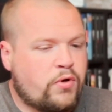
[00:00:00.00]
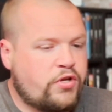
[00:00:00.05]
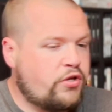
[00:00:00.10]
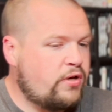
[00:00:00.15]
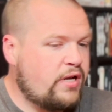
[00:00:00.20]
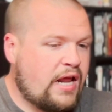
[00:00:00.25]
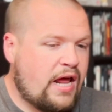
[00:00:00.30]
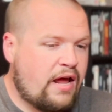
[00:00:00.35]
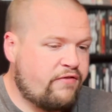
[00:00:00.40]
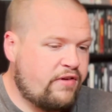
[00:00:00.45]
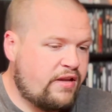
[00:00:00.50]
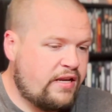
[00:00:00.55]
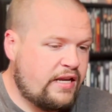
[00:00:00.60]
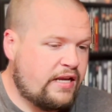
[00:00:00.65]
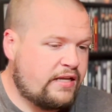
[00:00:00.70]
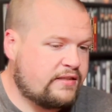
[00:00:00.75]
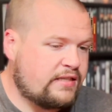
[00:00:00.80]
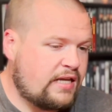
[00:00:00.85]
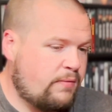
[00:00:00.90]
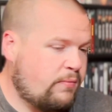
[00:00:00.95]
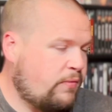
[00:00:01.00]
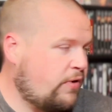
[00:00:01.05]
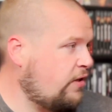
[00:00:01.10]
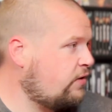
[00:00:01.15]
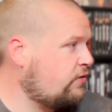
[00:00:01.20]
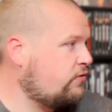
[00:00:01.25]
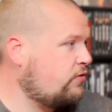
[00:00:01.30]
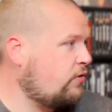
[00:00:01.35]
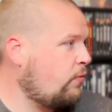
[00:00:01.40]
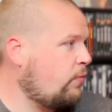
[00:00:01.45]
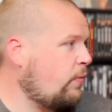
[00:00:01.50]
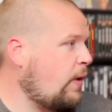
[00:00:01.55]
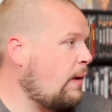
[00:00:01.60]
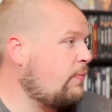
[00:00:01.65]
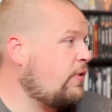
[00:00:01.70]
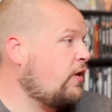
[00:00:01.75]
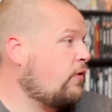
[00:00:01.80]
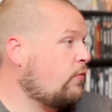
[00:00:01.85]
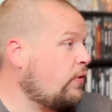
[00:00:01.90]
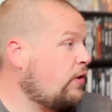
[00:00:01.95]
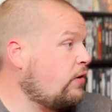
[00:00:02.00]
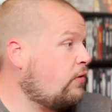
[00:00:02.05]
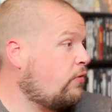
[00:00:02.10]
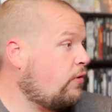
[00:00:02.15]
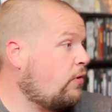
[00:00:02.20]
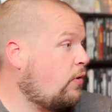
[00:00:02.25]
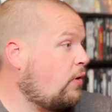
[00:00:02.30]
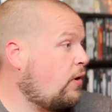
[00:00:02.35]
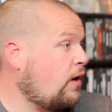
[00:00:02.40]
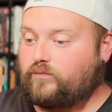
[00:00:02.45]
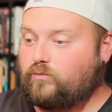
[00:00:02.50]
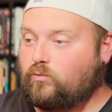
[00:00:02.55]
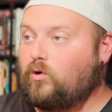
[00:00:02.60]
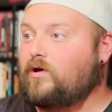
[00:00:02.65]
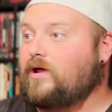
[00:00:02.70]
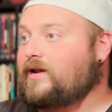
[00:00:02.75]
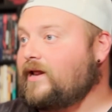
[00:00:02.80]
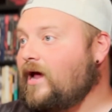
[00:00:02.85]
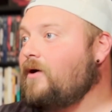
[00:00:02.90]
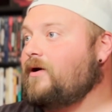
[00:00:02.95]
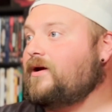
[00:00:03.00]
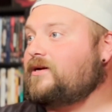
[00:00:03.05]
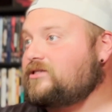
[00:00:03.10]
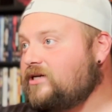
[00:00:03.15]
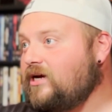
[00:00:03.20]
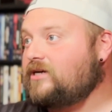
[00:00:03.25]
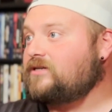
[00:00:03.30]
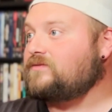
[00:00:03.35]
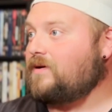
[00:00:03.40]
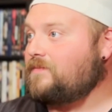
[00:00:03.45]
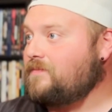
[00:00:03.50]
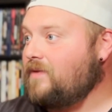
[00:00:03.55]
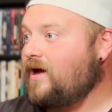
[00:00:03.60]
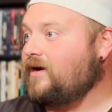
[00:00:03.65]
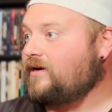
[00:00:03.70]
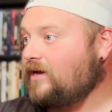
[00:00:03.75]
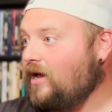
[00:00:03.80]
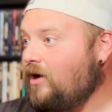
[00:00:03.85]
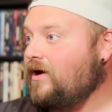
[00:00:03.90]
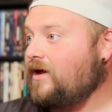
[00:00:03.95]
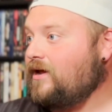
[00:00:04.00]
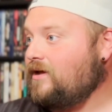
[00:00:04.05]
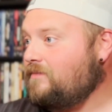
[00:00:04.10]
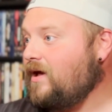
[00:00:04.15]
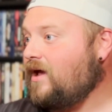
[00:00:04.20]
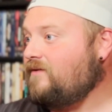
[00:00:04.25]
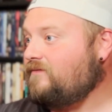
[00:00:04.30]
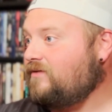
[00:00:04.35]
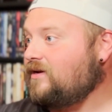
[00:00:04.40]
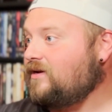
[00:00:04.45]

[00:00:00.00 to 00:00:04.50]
you didn't have any excitement, so I'm being real, though. Well, now I changed my mind. Now I am having